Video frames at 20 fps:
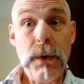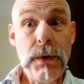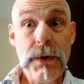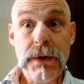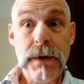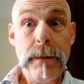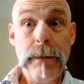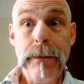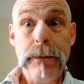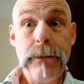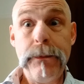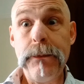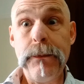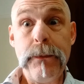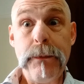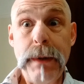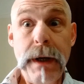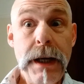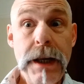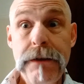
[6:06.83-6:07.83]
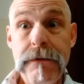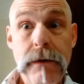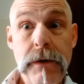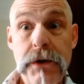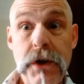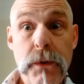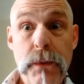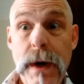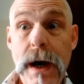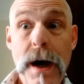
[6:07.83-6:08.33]
some playthroughs
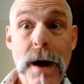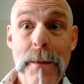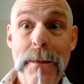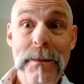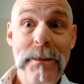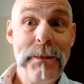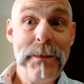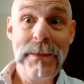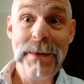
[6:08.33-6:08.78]
as well,